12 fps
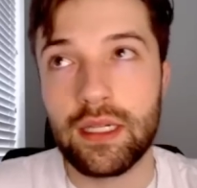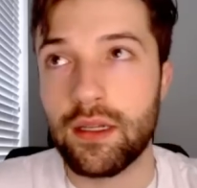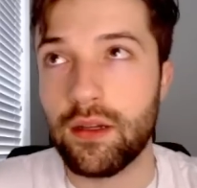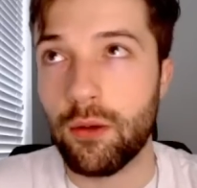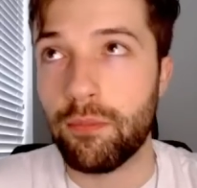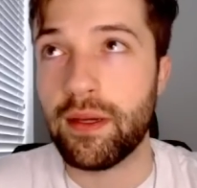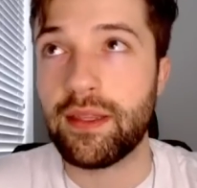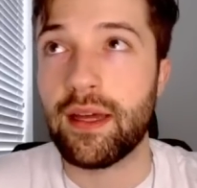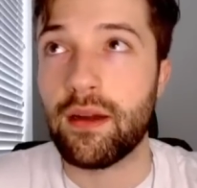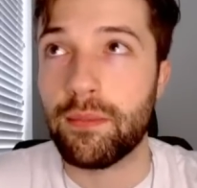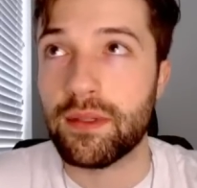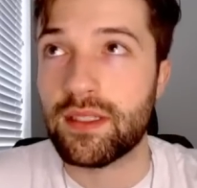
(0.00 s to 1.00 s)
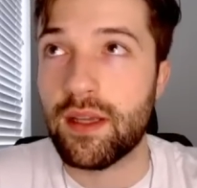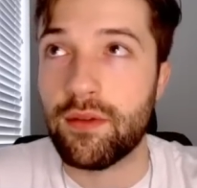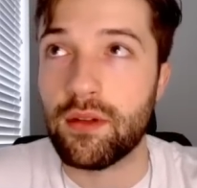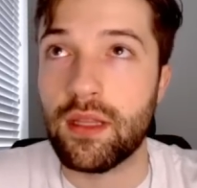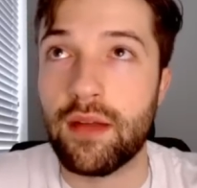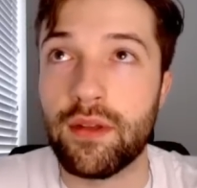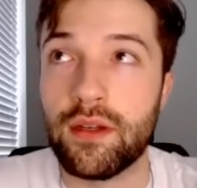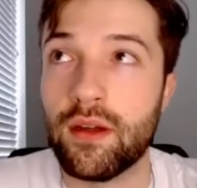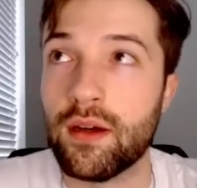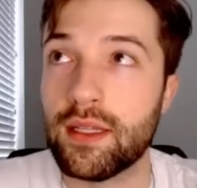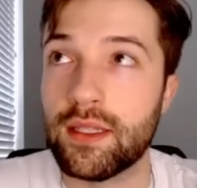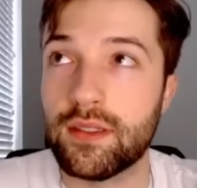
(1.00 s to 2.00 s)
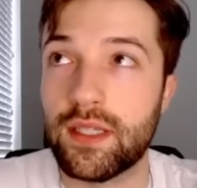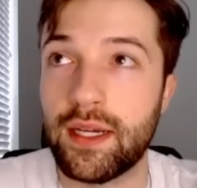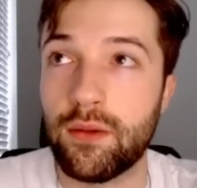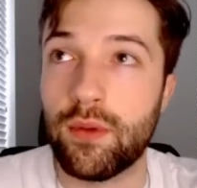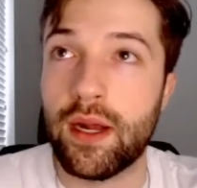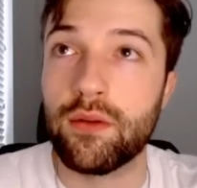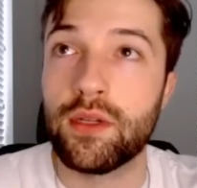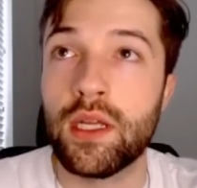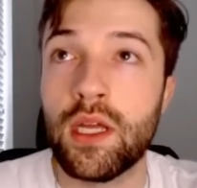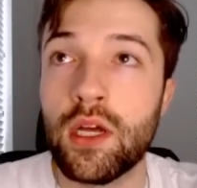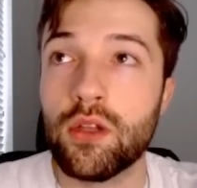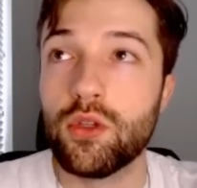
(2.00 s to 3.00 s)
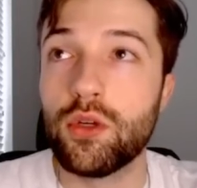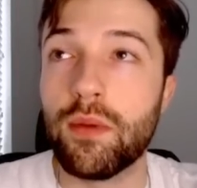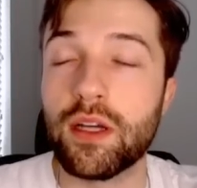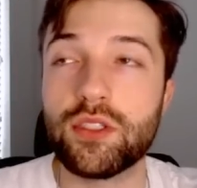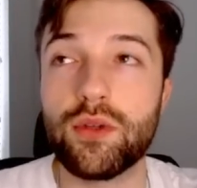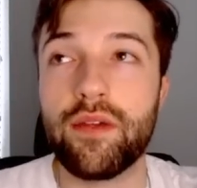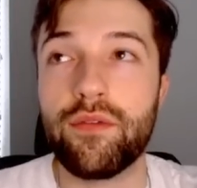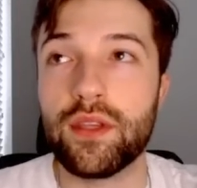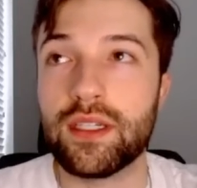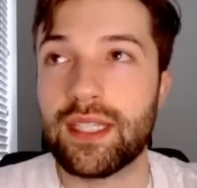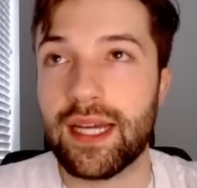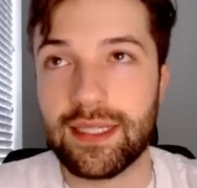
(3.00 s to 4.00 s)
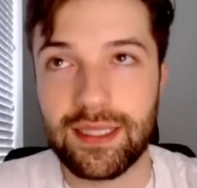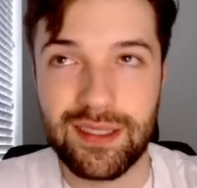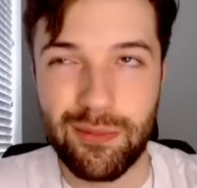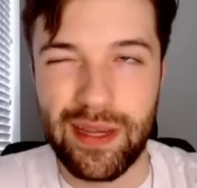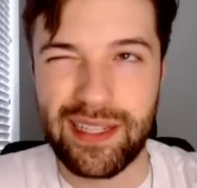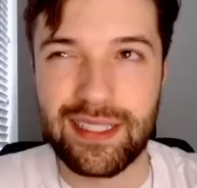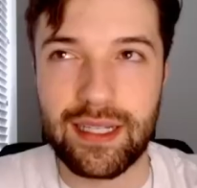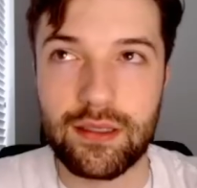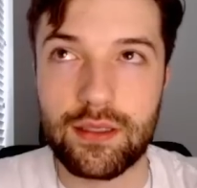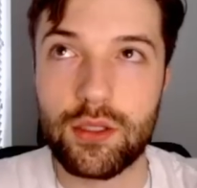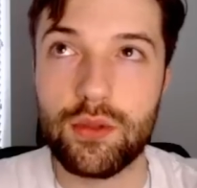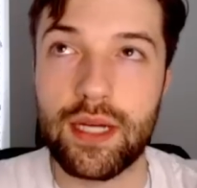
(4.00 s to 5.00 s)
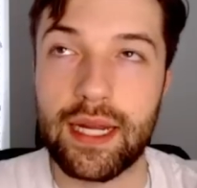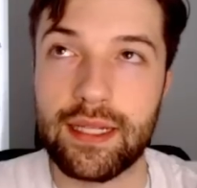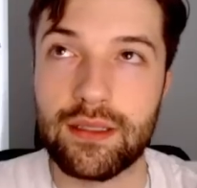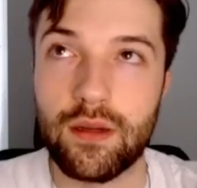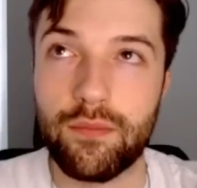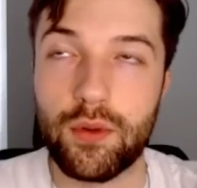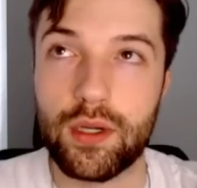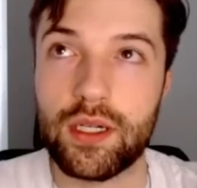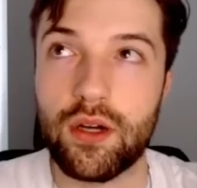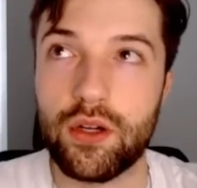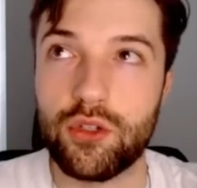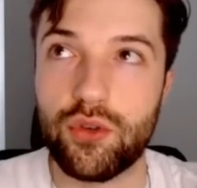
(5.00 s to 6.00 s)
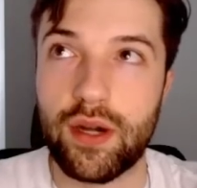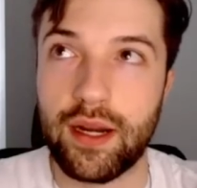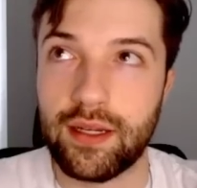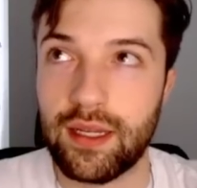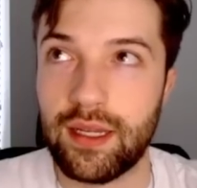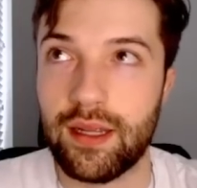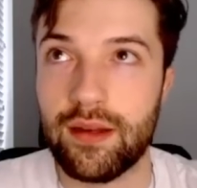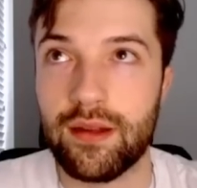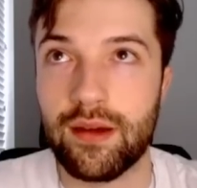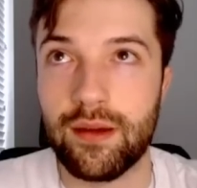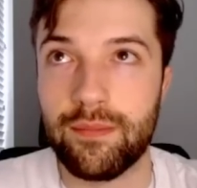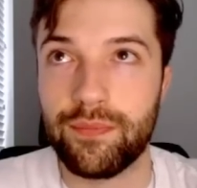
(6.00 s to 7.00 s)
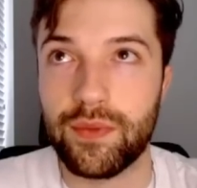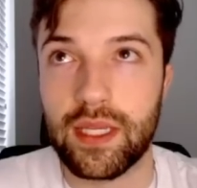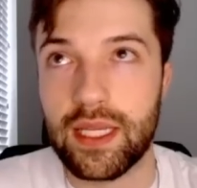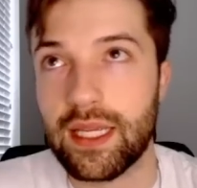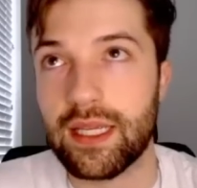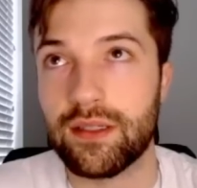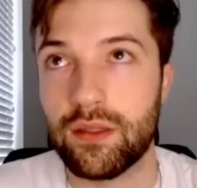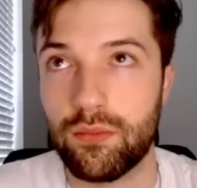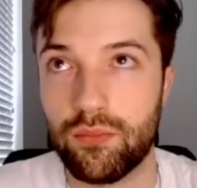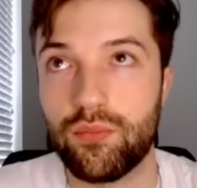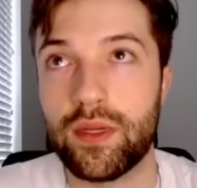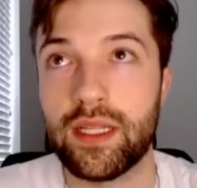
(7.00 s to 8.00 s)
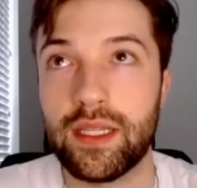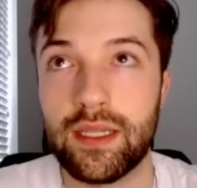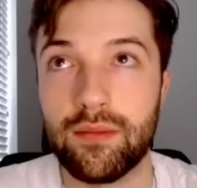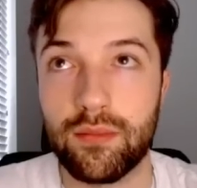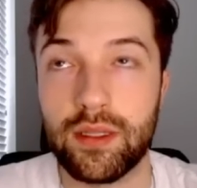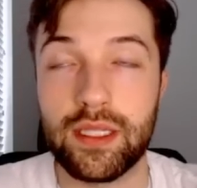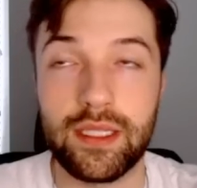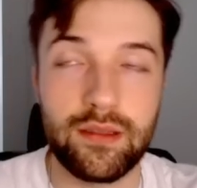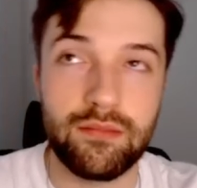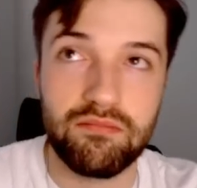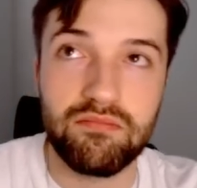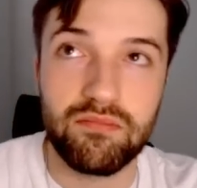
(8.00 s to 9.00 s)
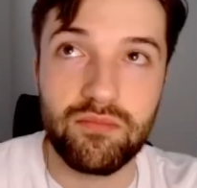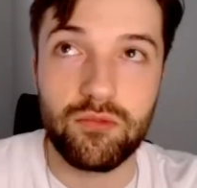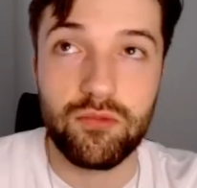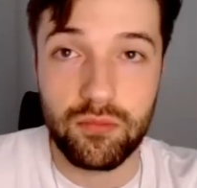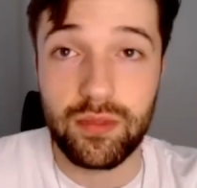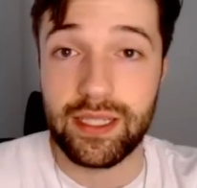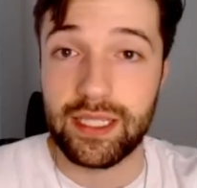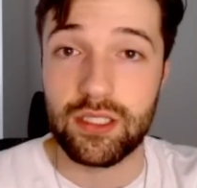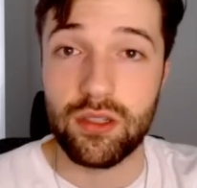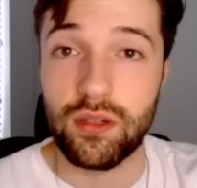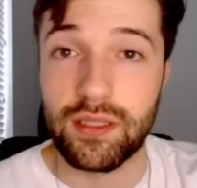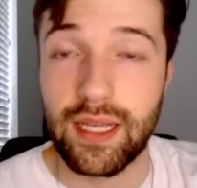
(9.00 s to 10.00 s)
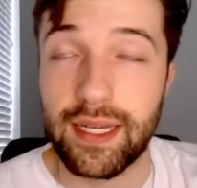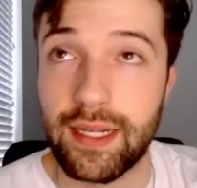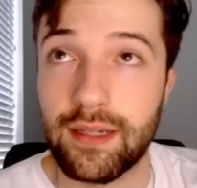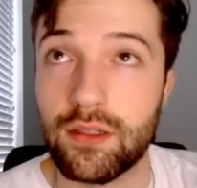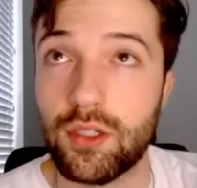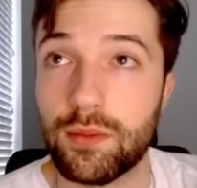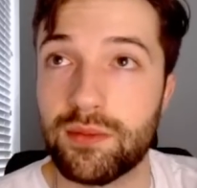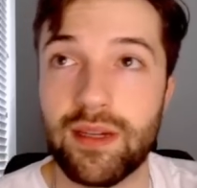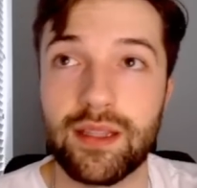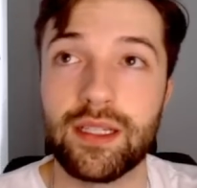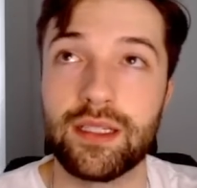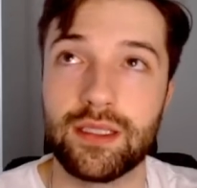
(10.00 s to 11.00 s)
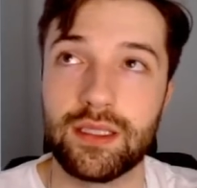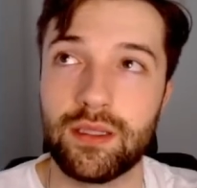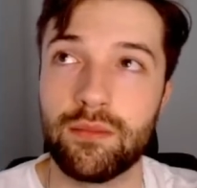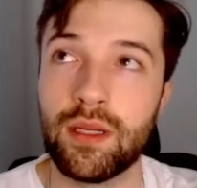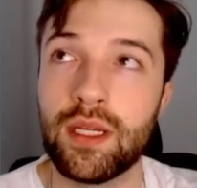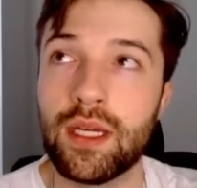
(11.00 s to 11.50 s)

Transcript: you know, pick that up at seven eleven, not in the second round. Luke Musgrave for the Texans makes sense. Two tight ends up for a contract, and um, he is a really, really, really solid tight end in terms of athleticism.